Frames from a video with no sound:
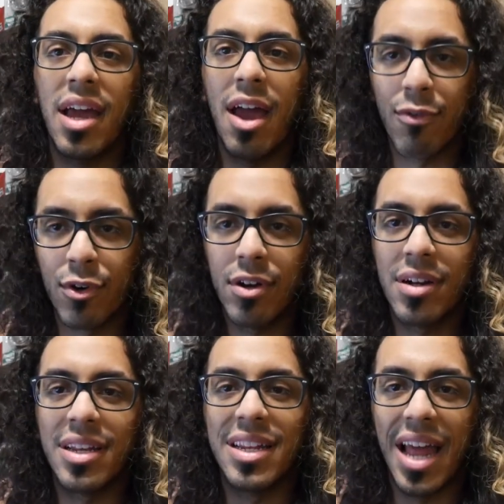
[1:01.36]
ever
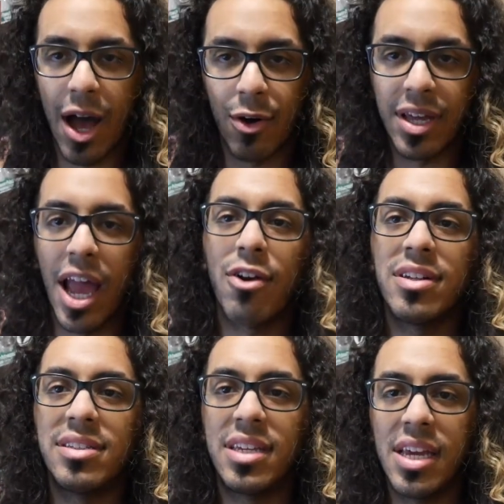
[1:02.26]
now
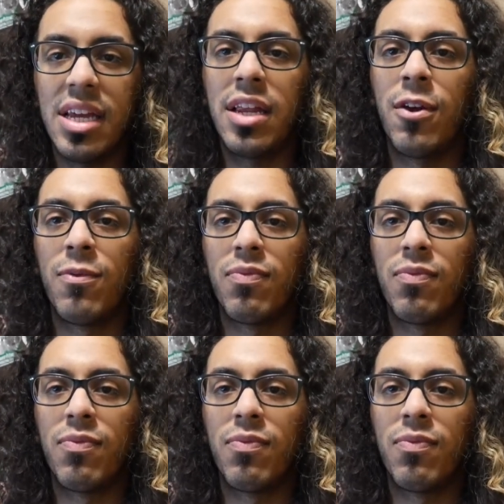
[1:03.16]
guaranteed